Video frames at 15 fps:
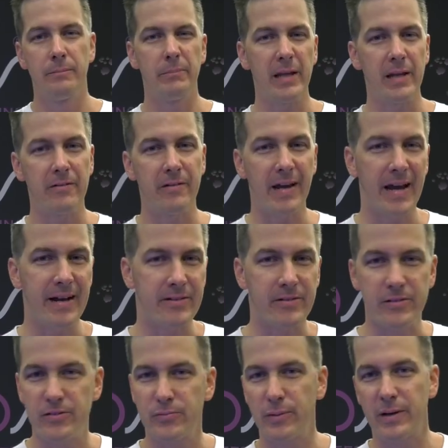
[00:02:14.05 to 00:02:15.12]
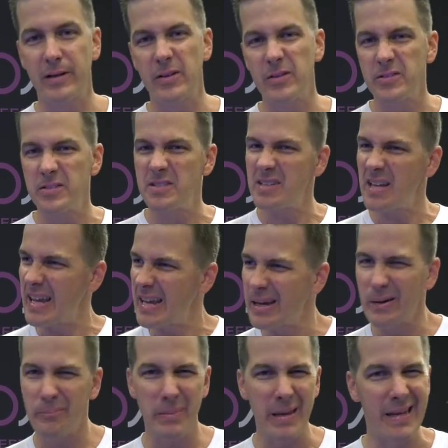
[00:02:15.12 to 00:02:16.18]
Media reactors, one of those
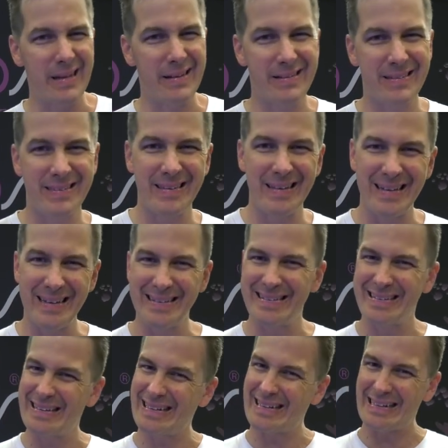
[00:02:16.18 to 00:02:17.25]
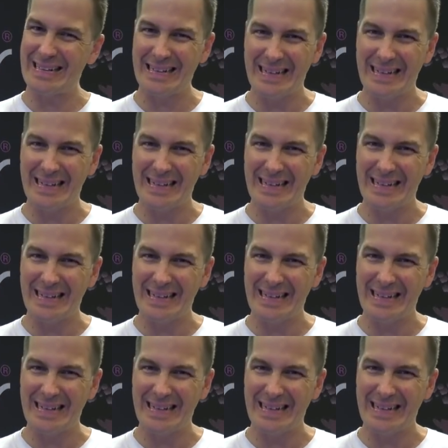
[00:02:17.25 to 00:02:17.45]
tank maintenance things that